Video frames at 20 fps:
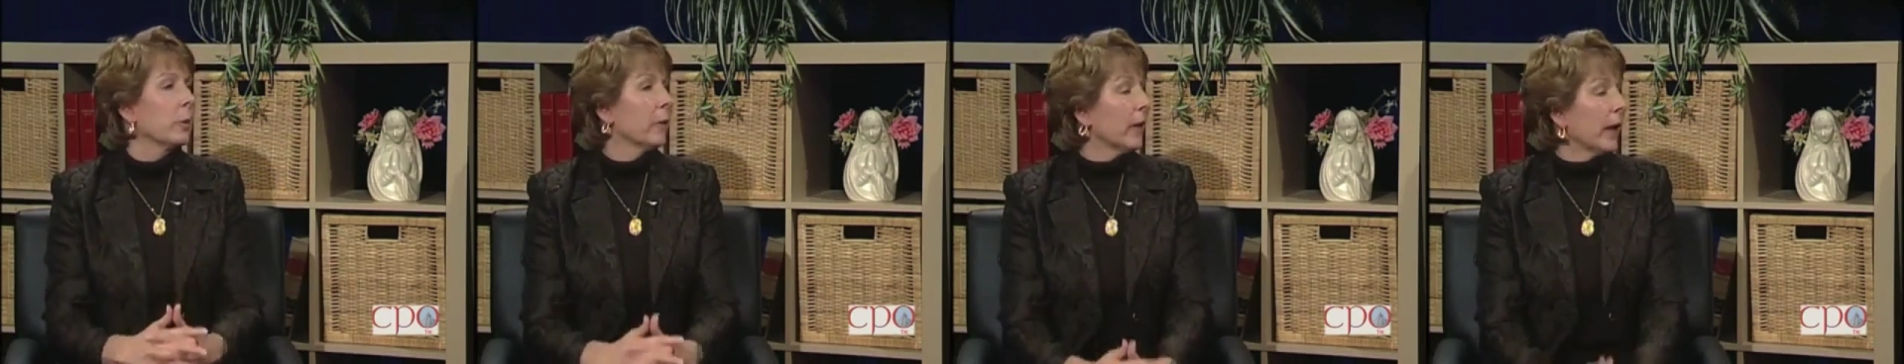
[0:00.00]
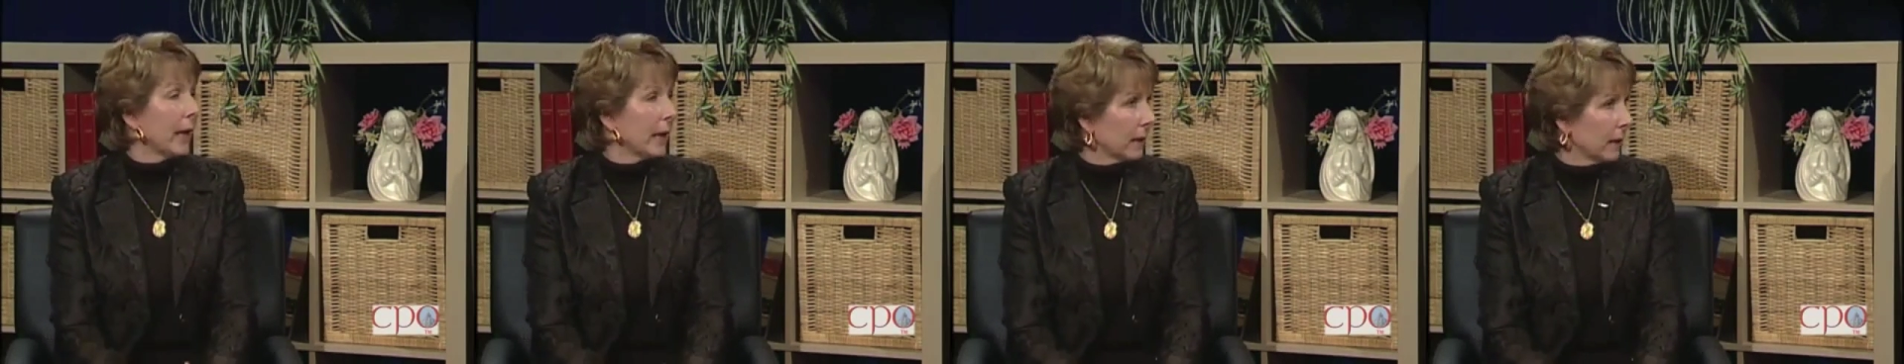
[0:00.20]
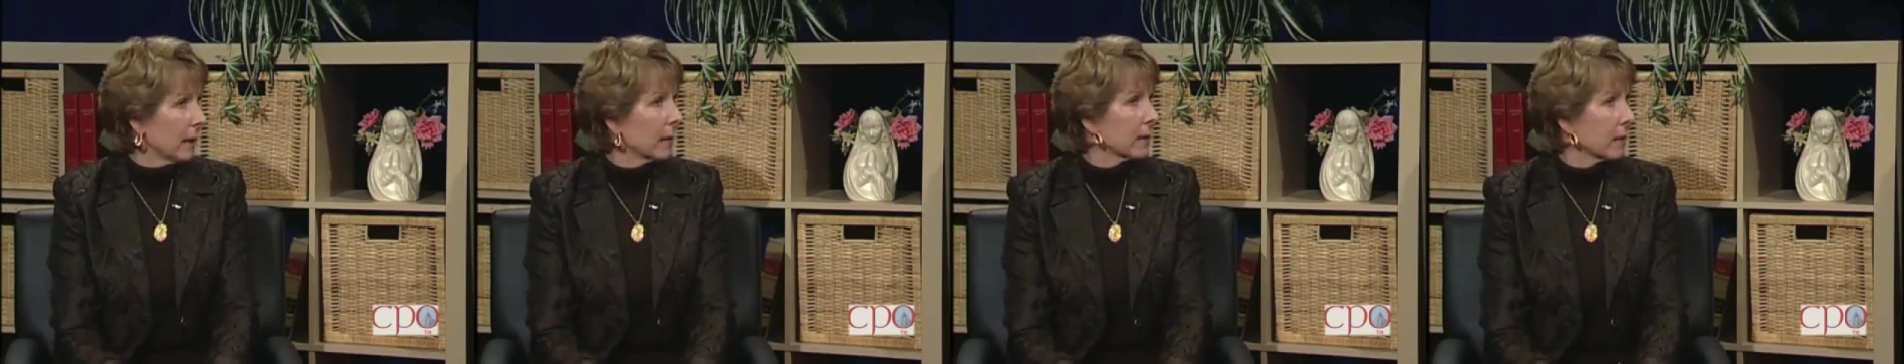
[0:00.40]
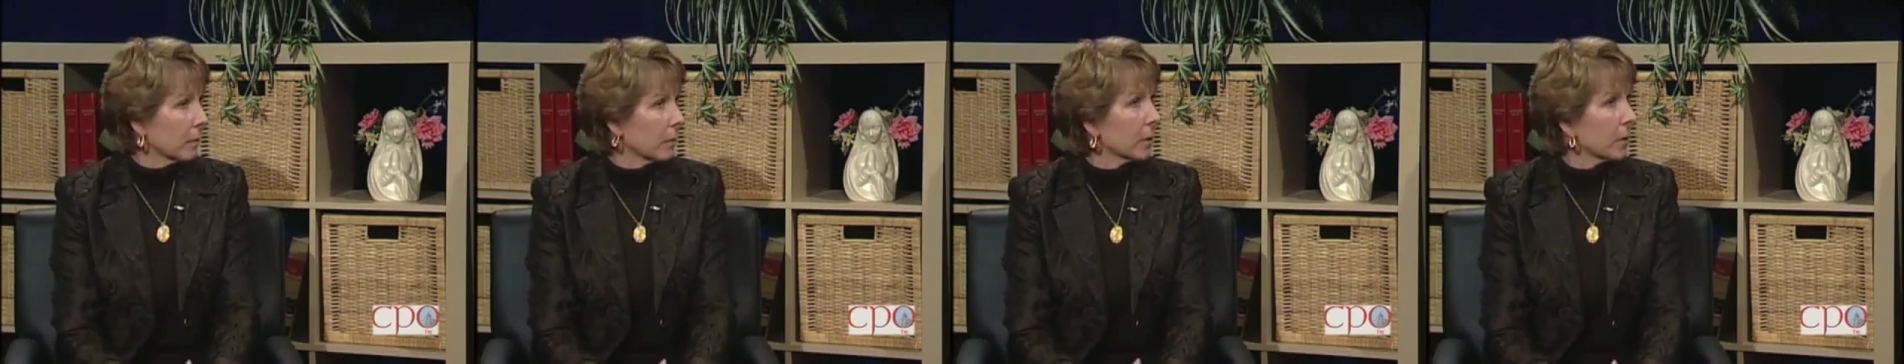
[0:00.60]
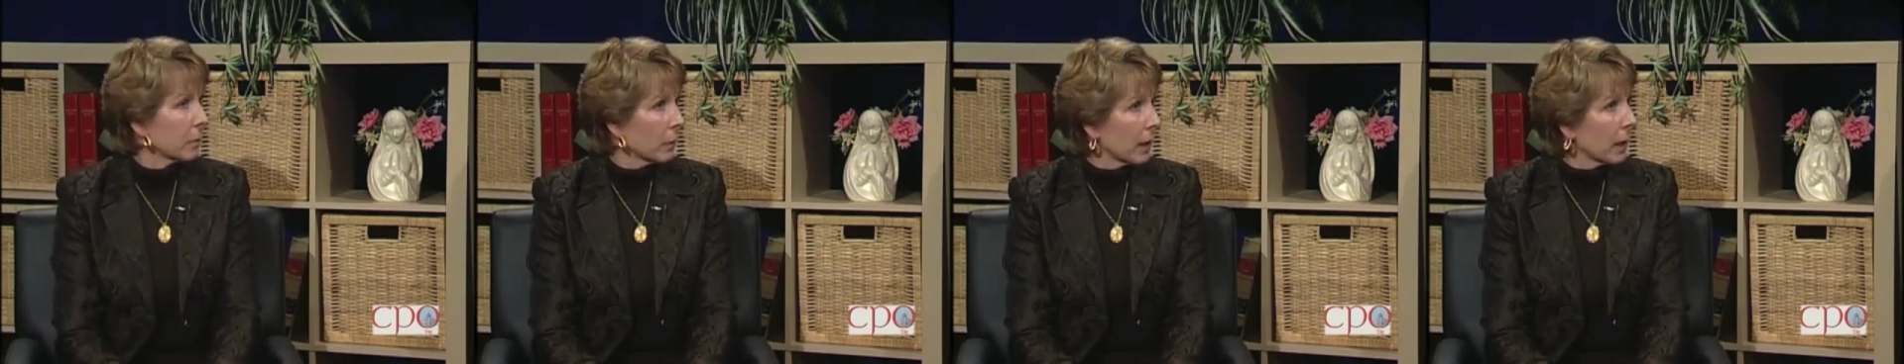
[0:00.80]
of
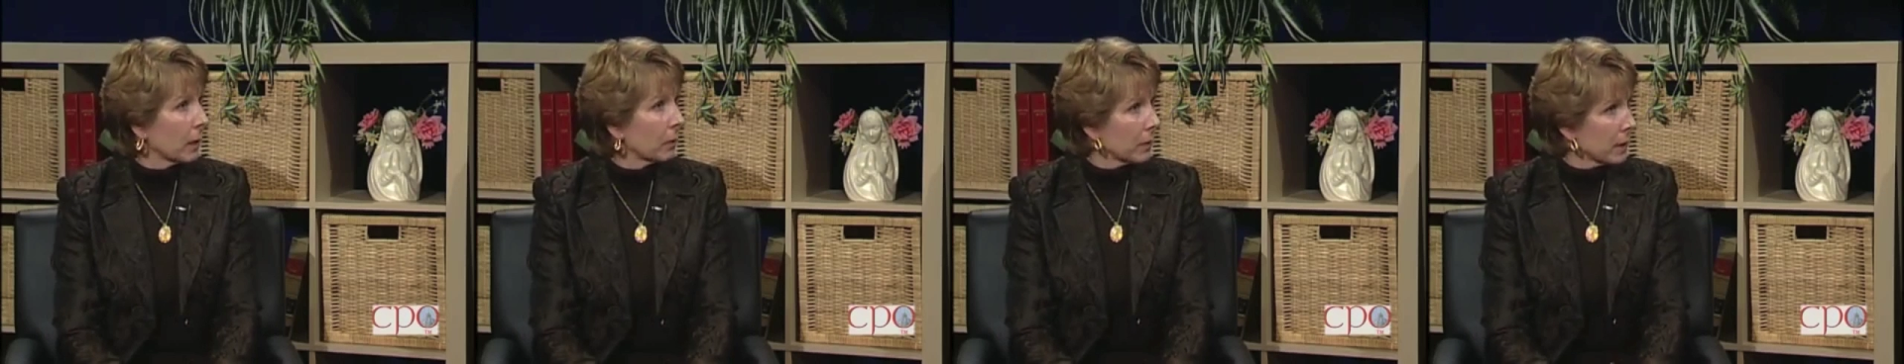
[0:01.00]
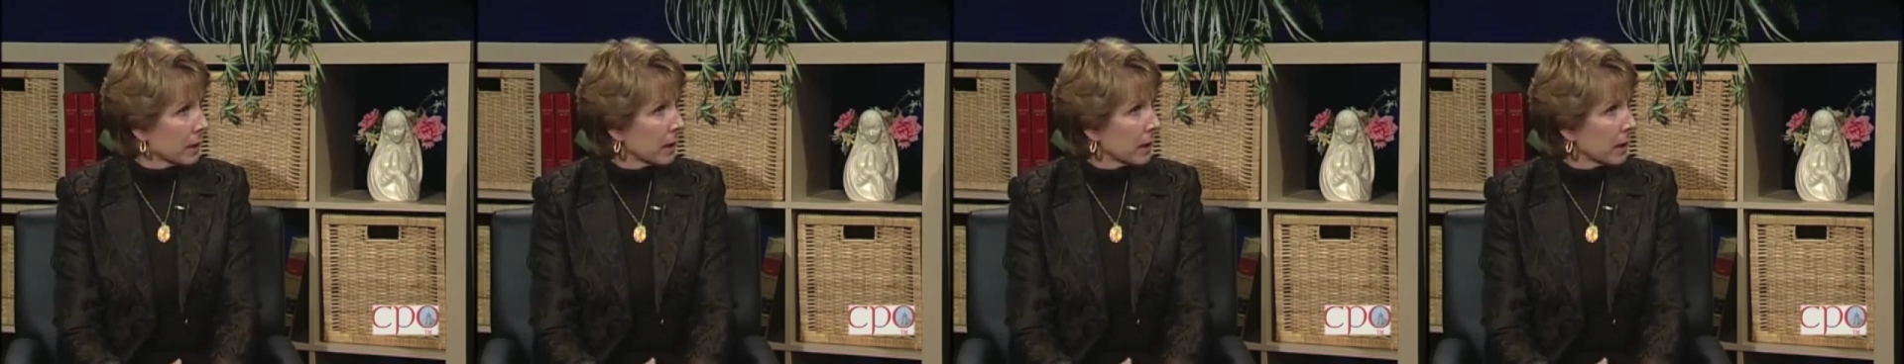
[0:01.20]
atheism is what I would